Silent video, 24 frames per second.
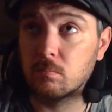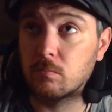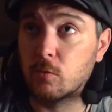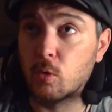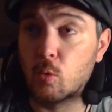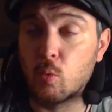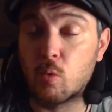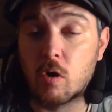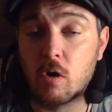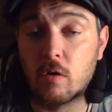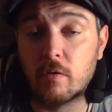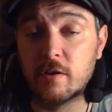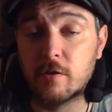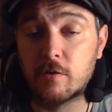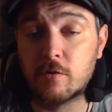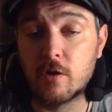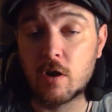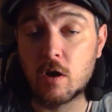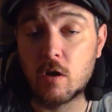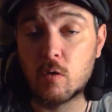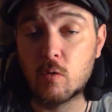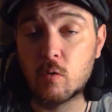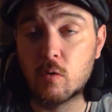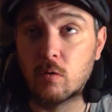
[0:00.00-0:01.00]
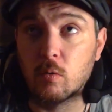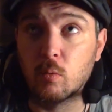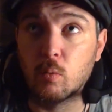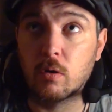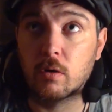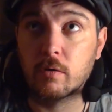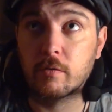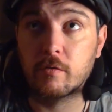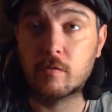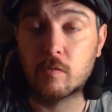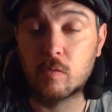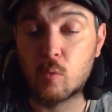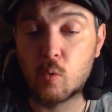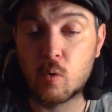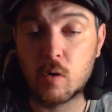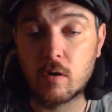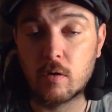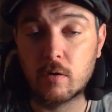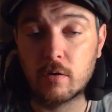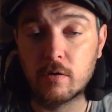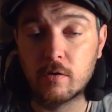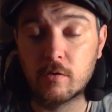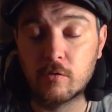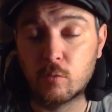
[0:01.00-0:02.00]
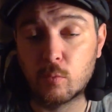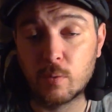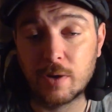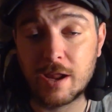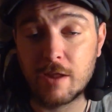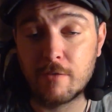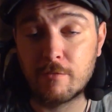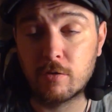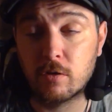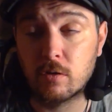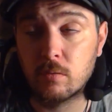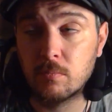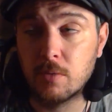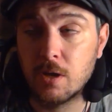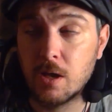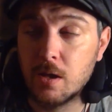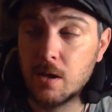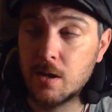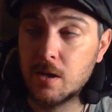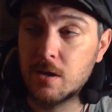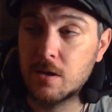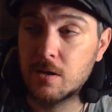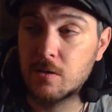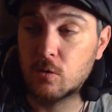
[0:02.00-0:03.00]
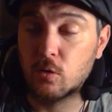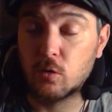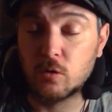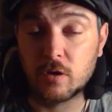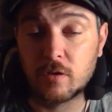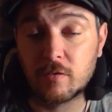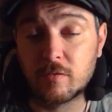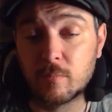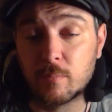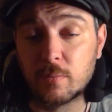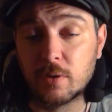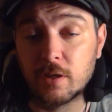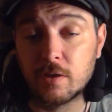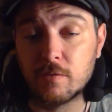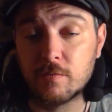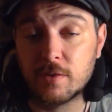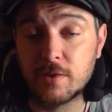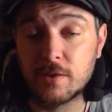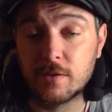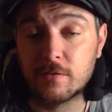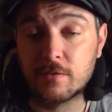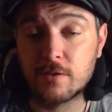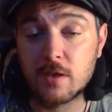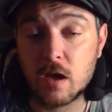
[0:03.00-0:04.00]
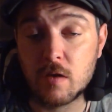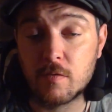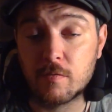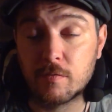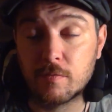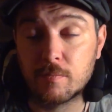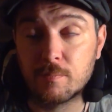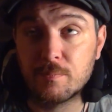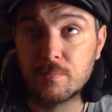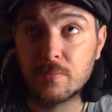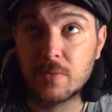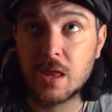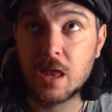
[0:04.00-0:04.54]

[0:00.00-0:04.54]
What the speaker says: the Warrens know or works for the Warrens or whatever, who doesn't believe in this stuff.